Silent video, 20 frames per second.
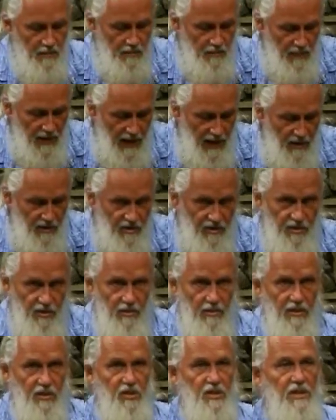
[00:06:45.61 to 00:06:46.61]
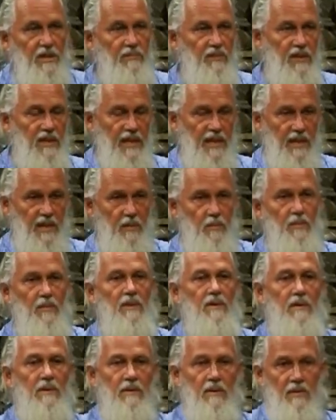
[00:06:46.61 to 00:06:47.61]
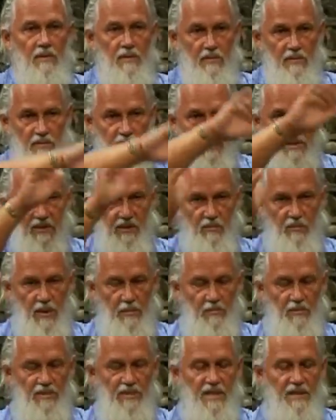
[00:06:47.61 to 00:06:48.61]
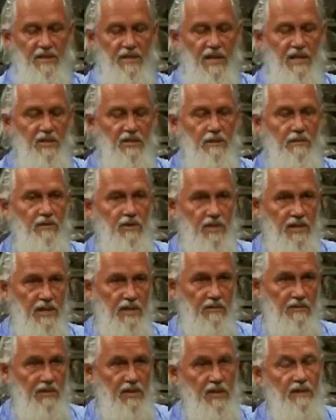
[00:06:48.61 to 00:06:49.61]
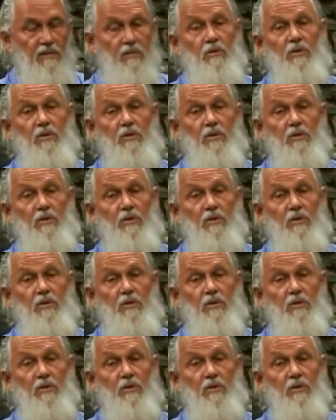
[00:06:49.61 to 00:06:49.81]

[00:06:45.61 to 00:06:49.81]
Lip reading: bows to the Shiva Lingam, which is a representation of Shiva,